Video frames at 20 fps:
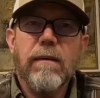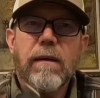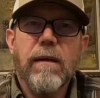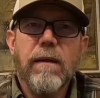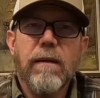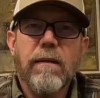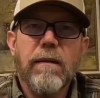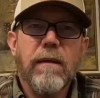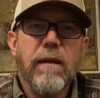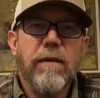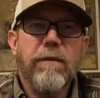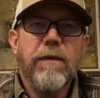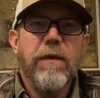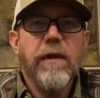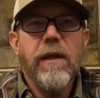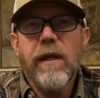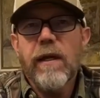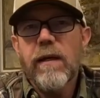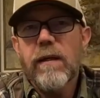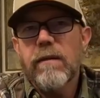And if
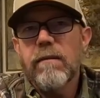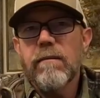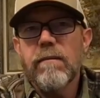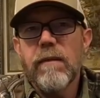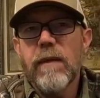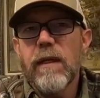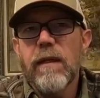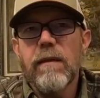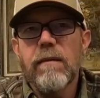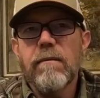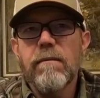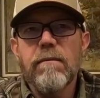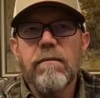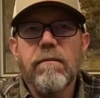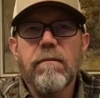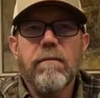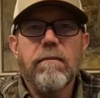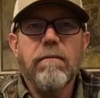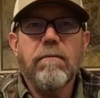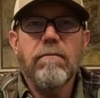you can't, then,
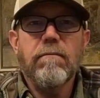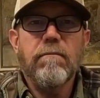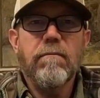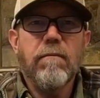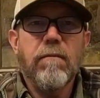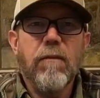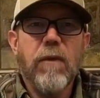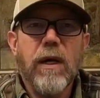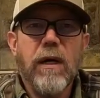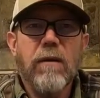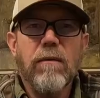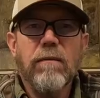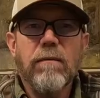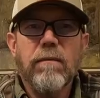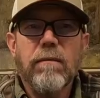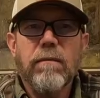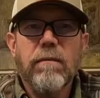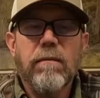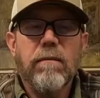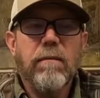
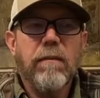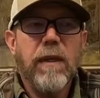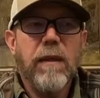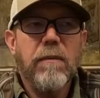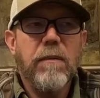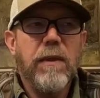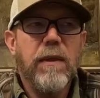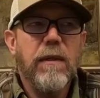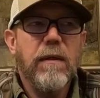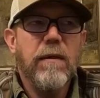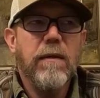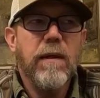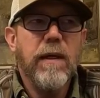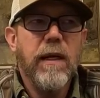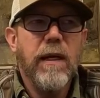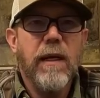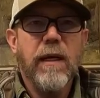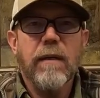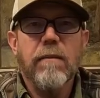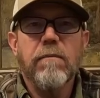well, maybe you
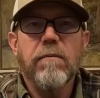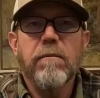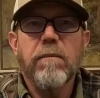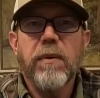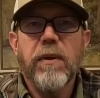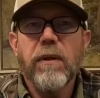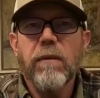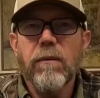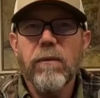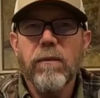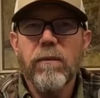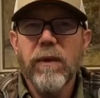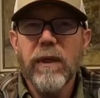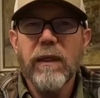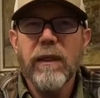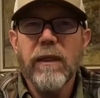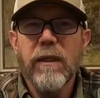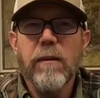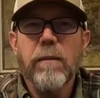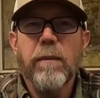can't. Put a
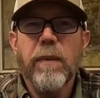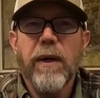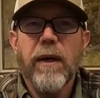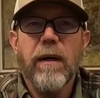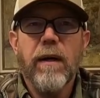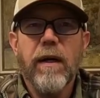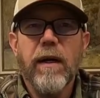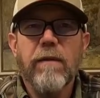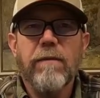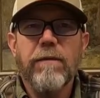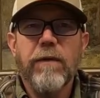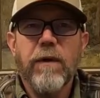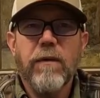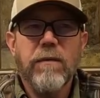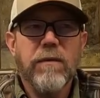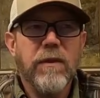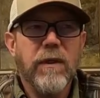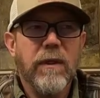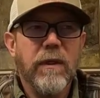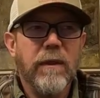really good pair of
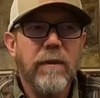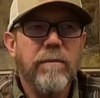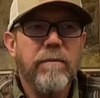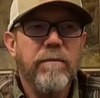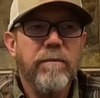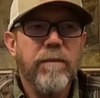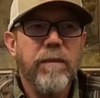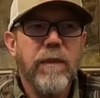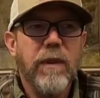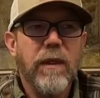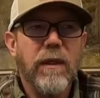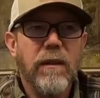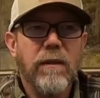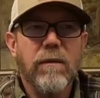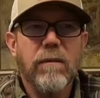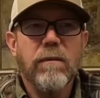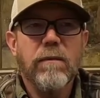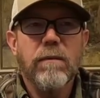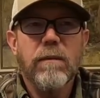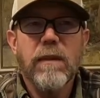headphones on,
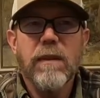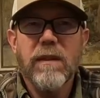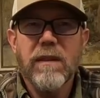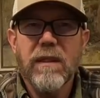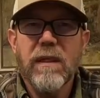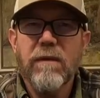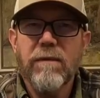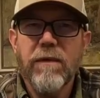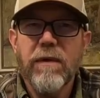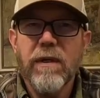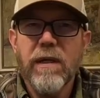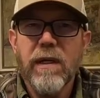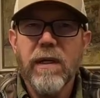though, and see if you